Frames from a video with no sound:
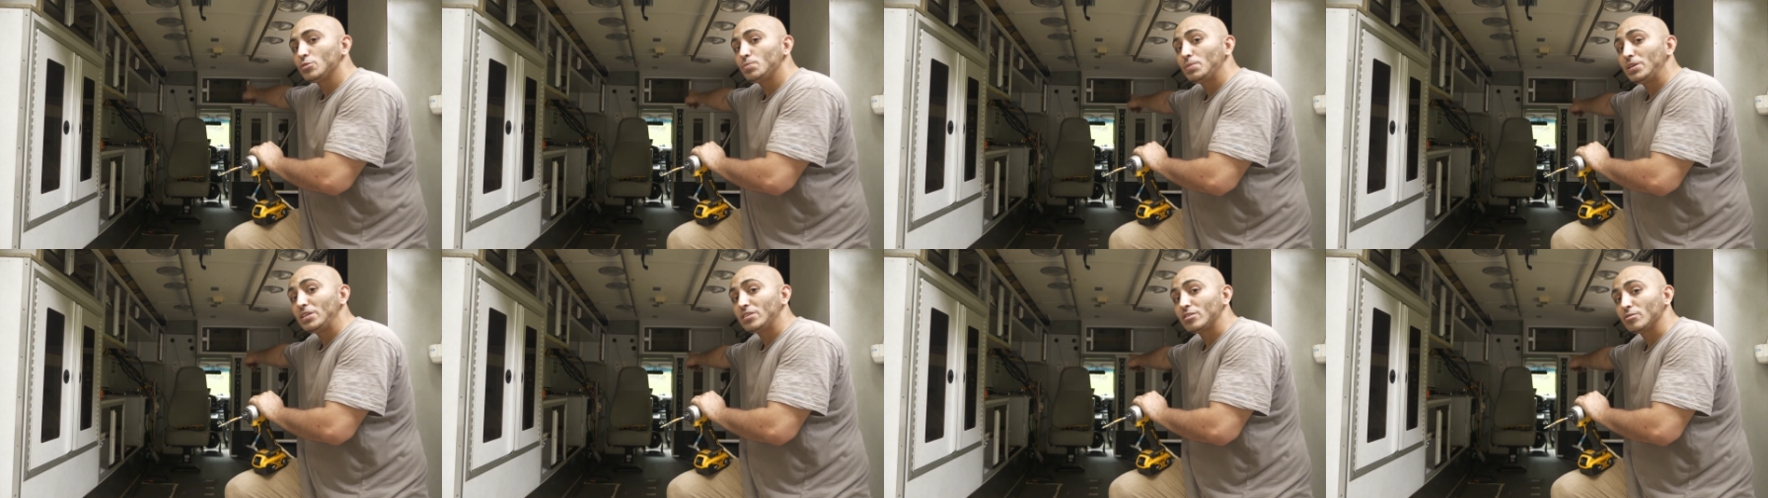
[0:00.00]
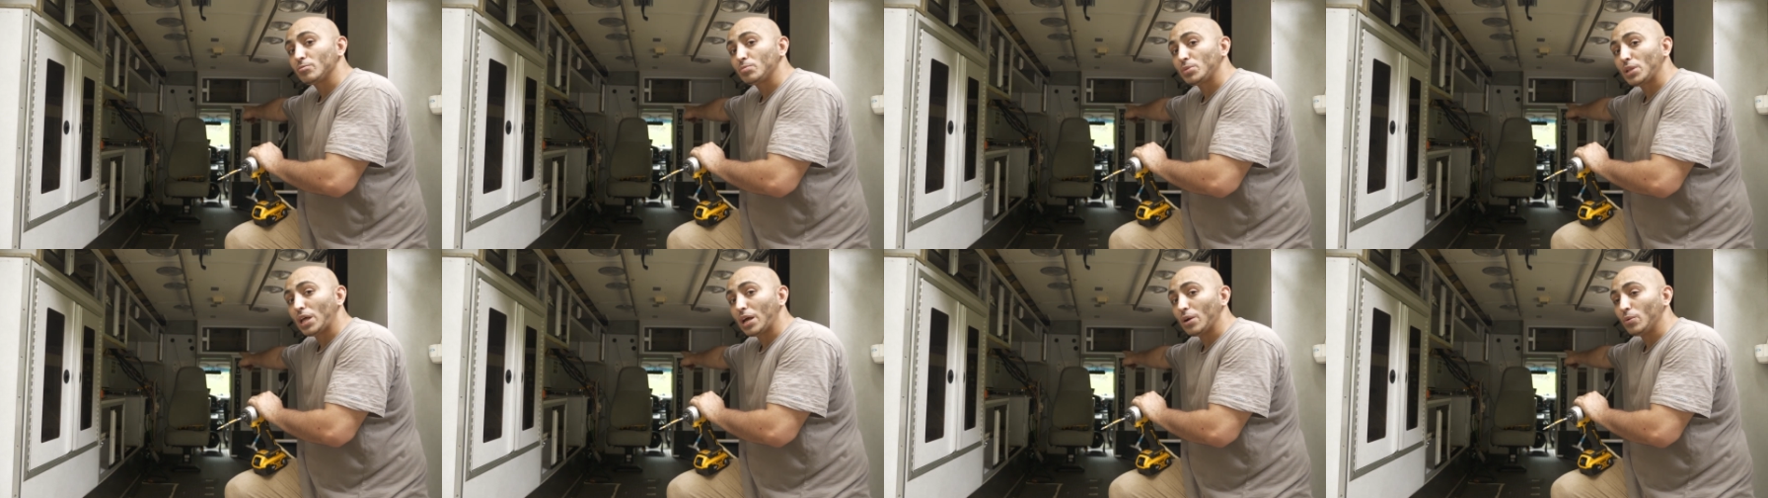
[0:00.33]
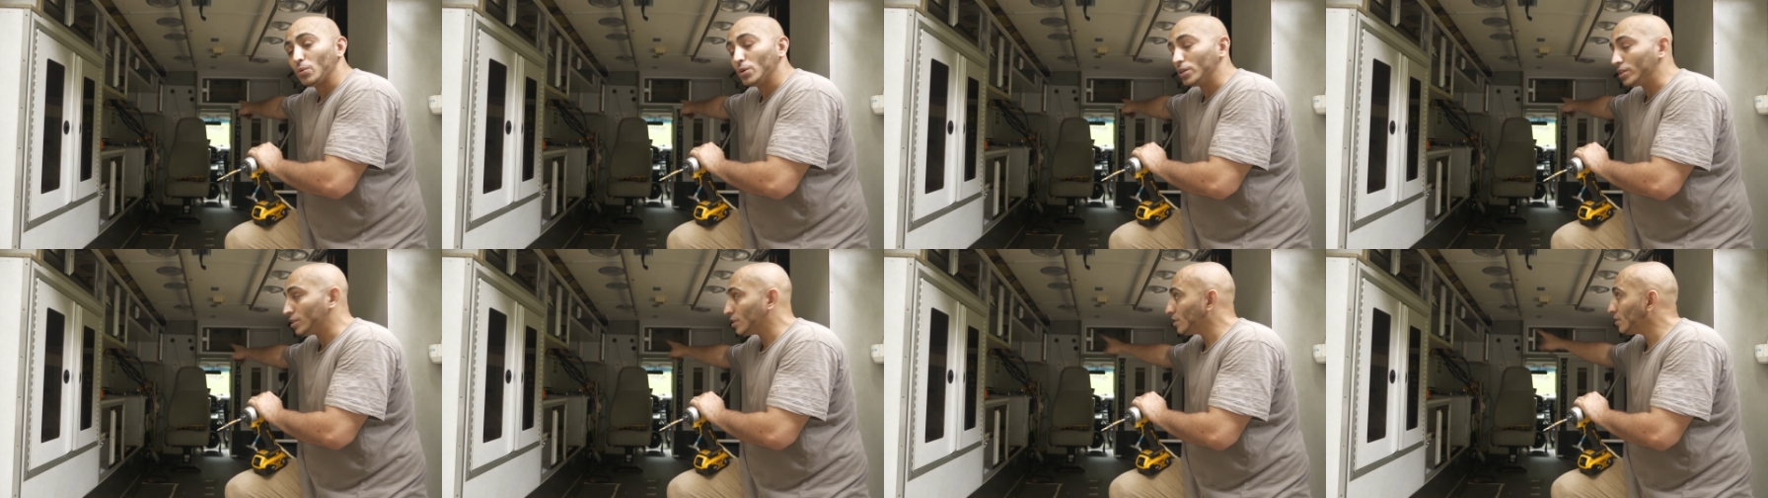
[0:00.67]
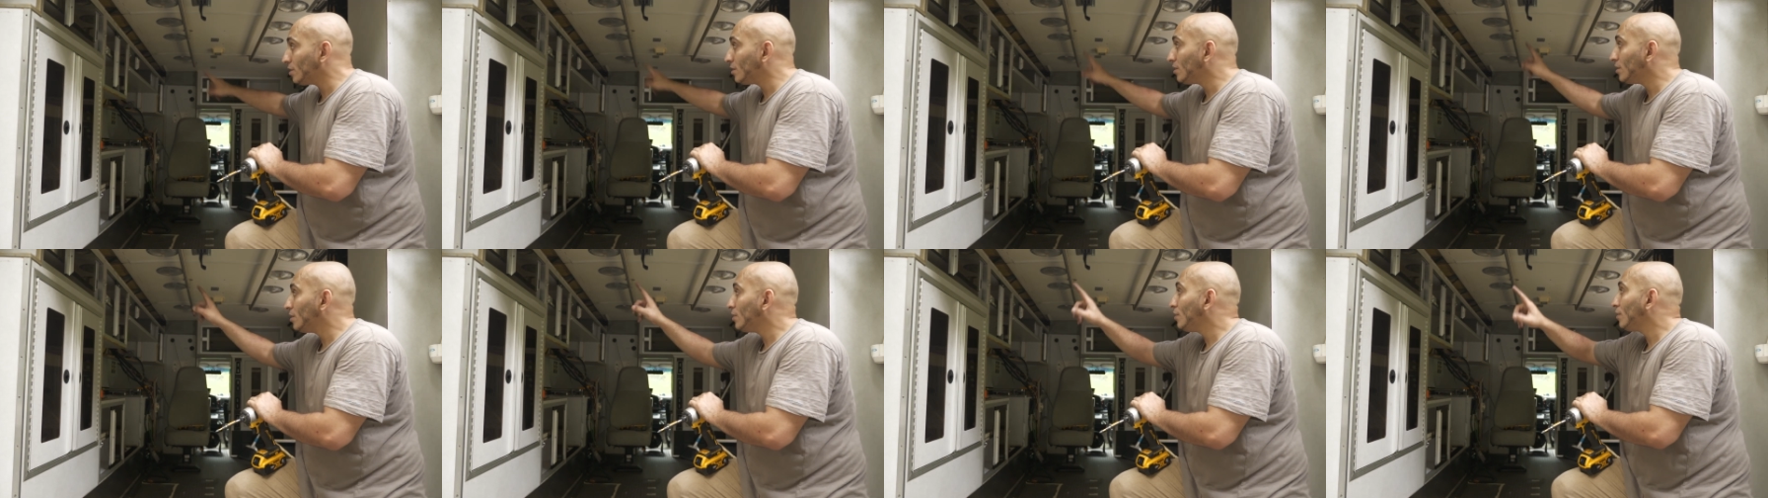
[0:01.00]
piece of plywood,
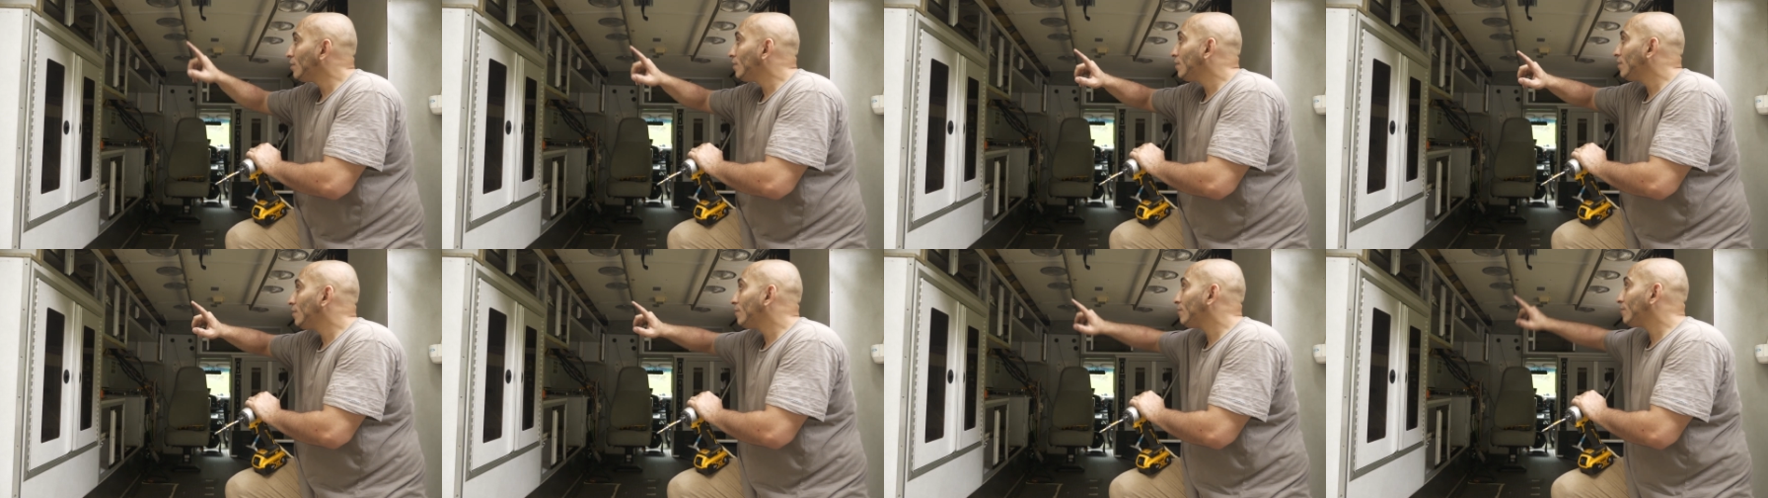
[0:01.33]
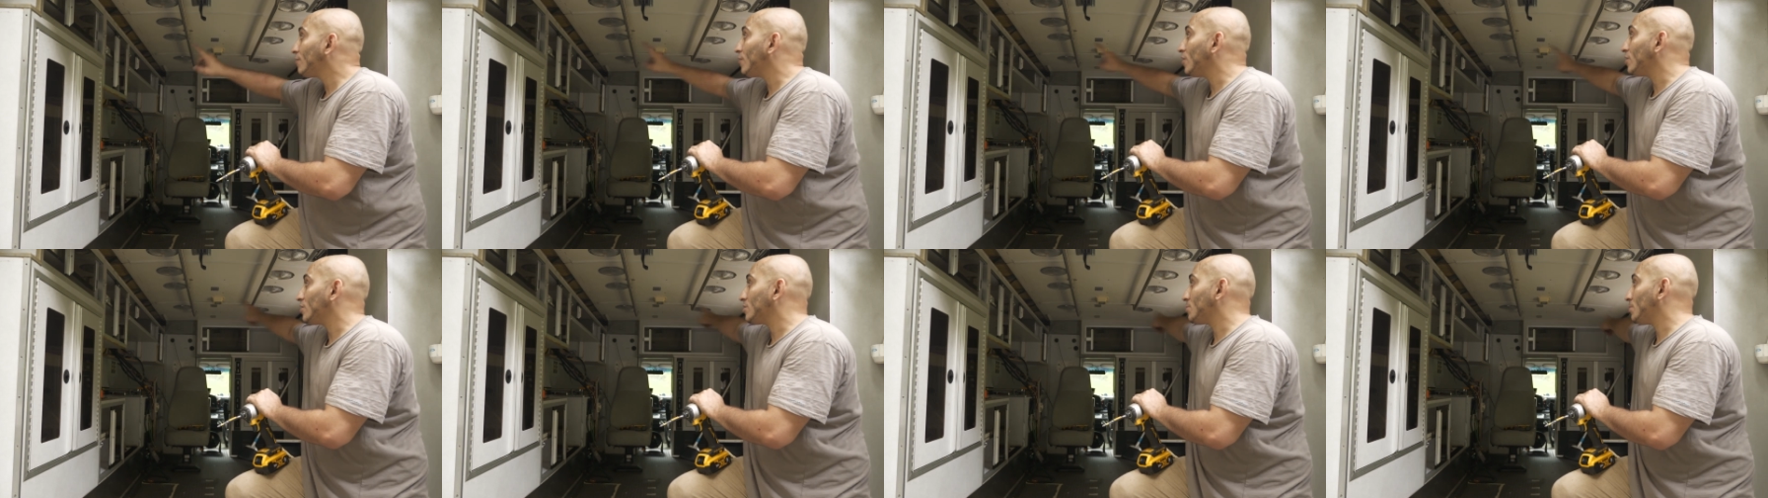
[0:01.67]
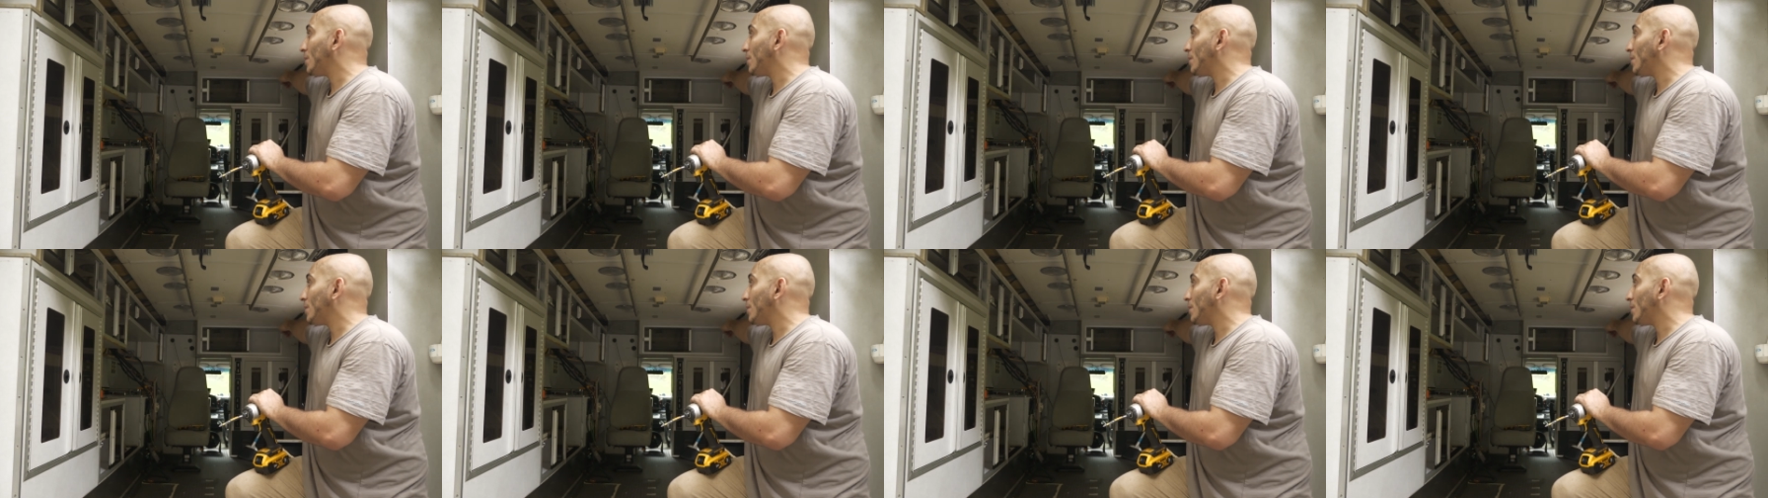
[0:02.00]
front to